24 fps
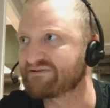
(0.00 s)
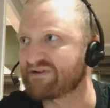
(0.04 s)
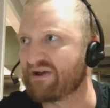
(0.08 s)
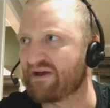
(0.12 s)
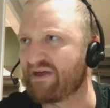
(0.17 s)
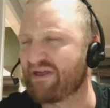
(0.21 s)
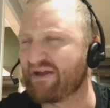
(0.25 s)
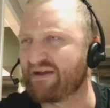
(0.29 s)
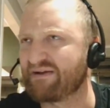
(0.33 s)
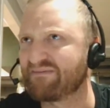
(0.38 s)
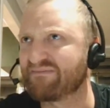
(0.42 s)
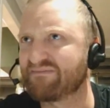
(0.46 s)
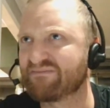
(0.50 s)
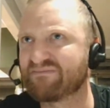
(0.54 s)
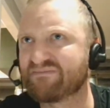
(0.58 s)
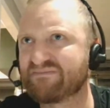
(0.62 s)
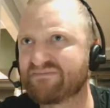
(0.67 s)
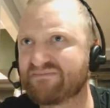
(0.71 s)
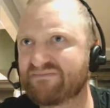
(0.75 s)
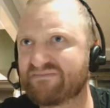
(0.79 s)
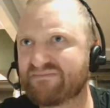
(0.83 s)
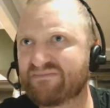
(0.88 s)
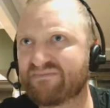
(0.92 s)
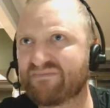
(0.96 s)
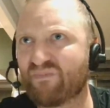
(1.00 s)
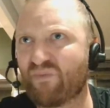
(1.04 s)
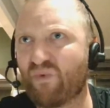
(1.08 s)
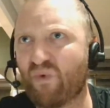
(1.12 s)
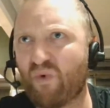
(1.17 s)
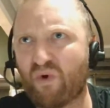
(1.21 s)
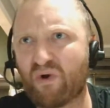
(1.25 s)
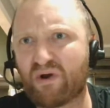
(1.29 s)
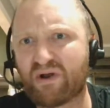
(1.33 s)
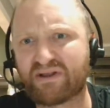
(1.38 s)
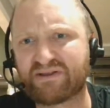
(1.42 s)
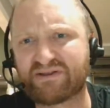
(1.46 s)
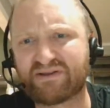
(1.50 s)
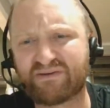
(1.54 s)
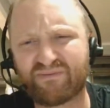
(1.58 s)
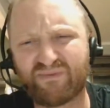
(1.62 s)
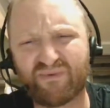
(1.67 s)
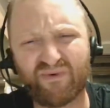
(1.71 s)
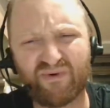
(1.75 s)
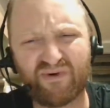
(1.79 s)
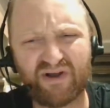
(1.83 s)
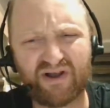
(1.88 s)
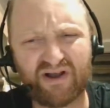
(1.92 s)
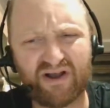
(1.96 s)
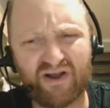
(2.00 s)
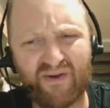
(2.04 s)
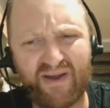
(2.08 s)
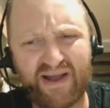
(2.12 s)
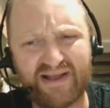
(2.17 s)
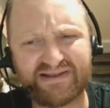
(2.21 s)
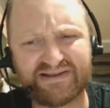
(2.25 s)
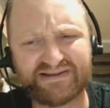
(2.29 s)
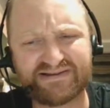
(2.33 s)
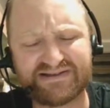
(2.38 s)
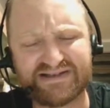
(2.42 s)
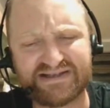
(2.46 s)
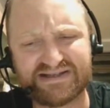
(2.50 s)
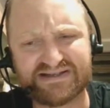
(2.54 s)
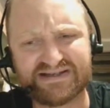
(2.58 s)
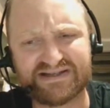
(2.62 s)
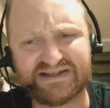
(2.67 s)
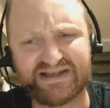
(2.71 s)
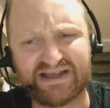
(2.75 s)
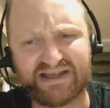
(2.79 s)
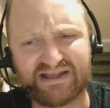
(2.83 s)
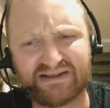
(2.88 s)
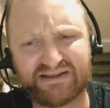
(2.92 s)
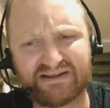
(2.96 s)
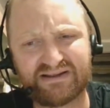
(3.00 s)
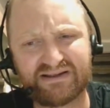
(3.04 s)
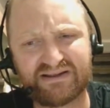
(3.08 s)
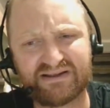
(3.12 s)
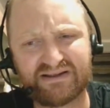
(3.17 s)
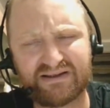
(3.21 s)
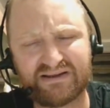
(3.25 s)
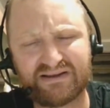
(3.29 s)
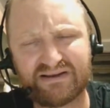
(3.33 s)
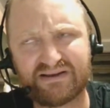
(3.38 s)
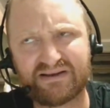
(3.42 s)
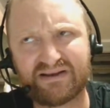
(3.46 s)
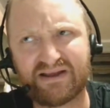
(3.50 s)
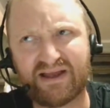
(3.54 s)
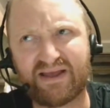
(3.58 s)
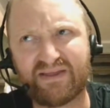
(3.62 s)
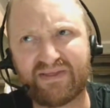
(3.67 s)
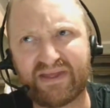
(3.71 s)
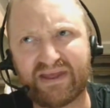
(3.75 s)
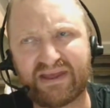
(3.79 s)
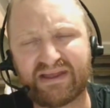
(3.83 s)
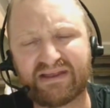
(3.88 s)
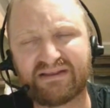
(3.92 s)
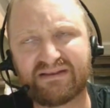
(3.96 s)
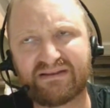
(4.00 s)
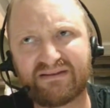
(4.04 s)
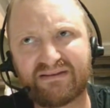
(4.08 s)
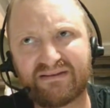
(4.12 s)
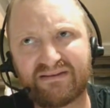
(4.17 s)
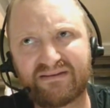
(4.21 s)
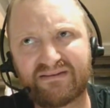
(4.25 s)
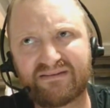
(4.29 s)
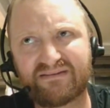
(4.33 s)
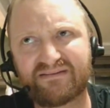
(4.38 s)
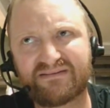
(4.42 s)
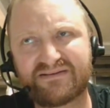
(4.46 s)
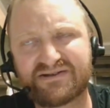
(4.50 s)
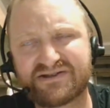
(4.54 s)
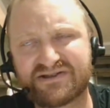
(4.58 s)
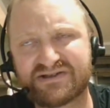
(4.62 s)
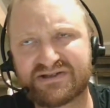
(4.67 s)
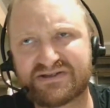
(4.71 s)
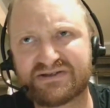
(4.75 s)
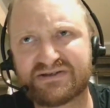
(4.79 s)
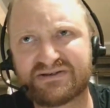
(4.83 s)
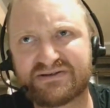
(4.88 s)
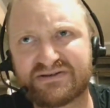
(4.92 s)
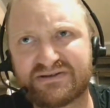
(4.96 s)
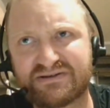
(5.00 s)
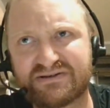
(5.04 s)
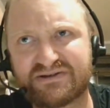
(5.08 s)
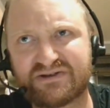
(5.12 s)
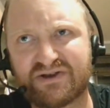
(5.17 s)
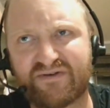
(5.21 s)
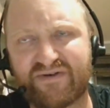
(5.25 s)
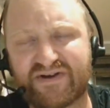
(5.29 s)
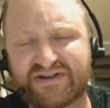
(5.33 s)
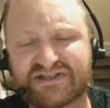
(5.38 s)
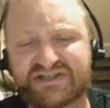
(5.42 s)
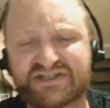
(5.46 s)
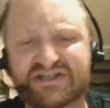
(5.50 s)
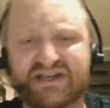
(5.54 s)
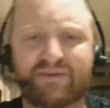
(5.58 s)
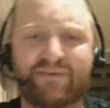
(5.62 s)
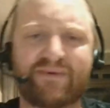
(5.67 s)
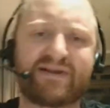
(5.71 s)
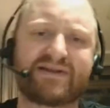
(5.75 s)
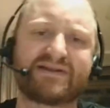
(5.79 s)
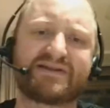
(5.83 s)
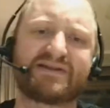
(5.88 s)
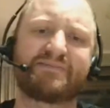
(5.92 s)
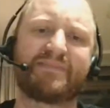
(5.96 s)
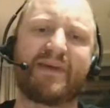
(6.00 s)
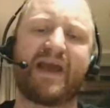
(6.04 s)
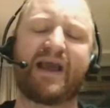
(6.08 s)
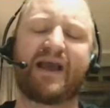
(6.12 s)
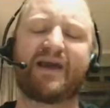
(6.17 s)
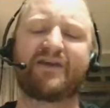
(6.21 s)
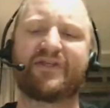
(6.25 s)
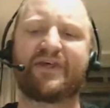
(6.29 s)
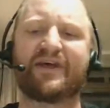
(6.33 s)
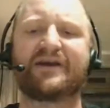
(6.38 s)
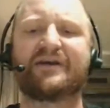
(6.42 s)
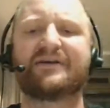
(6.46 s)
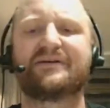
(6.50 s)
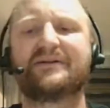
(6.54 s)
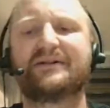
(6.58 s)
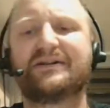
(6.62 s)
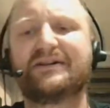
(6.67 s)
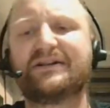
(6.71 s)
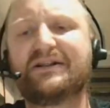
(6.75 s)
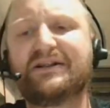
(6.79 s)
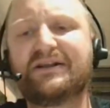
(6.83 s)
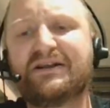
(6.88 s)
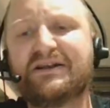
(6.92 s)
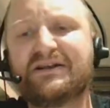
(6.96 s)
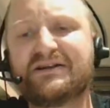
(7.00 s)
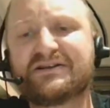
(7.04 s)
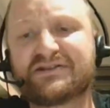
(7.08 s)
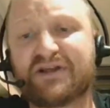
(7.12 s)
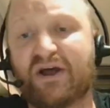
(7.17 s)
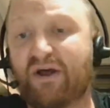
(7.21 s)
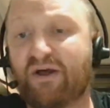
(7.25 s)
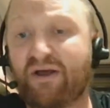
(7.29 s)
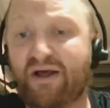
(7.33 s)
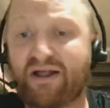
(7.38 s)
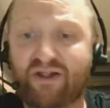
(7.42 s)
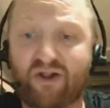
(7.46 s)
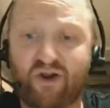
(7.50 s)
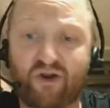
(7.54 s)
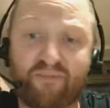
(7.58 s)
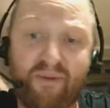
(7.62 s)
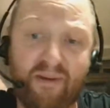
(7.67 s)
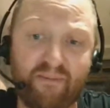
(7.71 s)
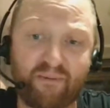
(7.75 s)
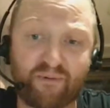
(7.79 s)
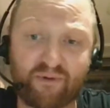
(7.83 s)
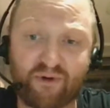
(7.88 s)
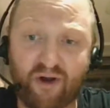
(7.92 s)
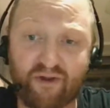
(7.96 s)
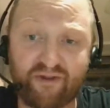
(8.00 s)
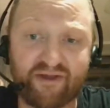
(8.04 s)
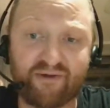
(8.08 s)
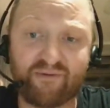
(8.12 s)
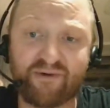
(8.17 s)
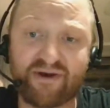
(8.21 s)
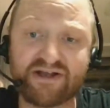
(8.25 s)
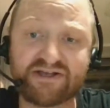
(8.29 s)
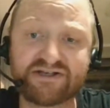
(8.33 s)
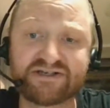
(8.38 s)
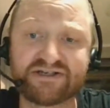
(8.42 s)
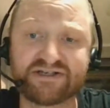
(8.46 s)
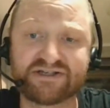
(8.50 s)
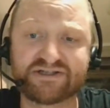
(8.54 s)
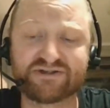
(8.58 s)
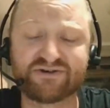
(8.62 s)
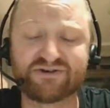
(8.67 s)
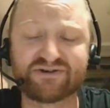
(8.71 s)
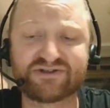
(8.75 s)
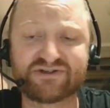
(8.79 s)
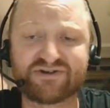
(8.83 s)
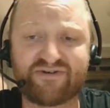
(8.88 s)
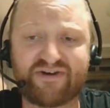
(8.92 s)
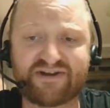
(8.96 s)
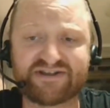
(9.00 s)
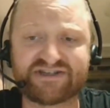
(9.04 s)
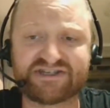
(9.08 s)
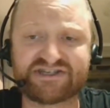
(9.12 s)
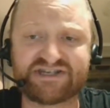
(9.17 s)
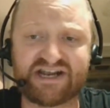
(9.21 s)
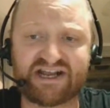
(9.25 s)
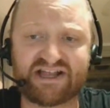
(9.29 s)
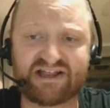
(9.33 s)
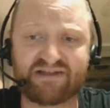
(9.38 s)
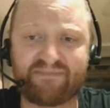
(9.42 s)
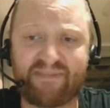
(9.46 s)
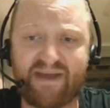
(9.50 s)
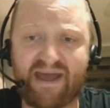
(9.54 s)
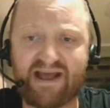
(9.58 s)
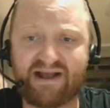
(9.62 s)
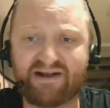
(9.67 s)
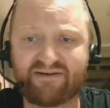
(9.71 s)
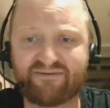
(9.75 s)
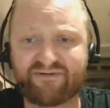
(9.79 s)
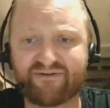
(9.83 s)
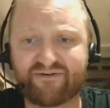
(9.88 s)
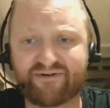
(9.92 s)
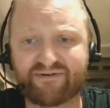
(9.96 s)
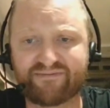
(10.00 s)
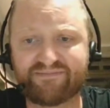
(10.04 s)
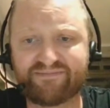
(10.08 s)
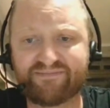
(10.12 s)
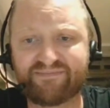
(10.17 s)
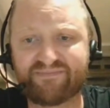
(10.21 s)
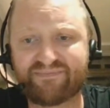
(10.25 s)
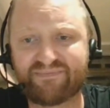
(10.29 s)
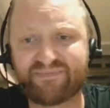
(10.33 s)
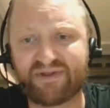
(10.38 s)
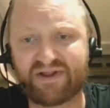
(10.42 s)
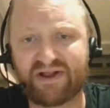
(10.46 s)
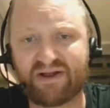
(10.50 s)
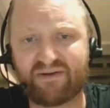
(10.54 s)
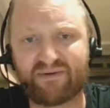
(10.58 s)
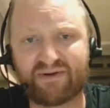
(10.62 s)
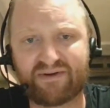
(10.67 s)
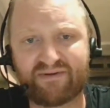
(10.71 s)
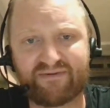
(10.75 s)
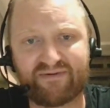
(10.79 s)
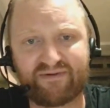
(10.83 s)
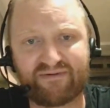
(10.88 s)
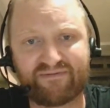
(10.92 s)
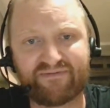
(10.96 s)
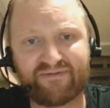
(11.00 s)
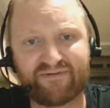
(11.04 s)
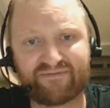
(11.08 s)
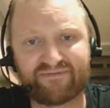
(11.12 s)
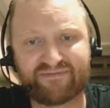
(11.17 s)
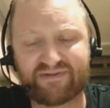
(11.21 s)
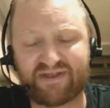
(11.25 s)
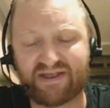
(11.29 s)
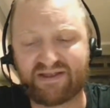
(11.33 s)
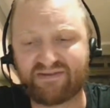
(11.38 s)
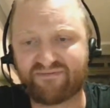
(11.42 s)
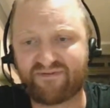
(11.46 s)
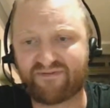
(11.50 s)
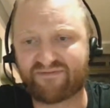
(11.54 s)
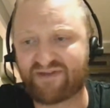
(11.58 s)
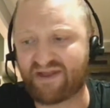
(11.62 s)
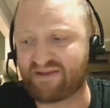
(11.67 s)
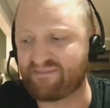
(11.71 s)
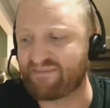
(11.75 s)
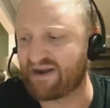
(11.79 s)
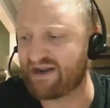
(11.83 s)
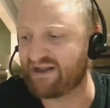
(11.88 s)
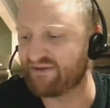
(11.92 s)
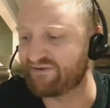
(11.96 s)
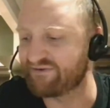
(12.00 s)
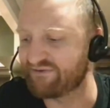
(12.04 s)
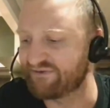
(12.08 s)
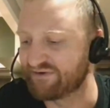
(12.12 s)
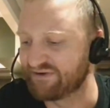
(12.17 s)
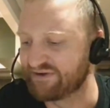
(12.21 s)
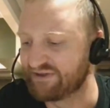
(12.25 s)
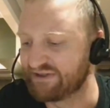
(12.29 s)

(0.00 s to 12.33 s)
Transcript: So I think did Walker go out to centre then, and then Tuivasa-Sheck went to the back, I think. So a lot of people got their wish and saw Tuivasa-Sheck at the back for whatever, 15 minutes.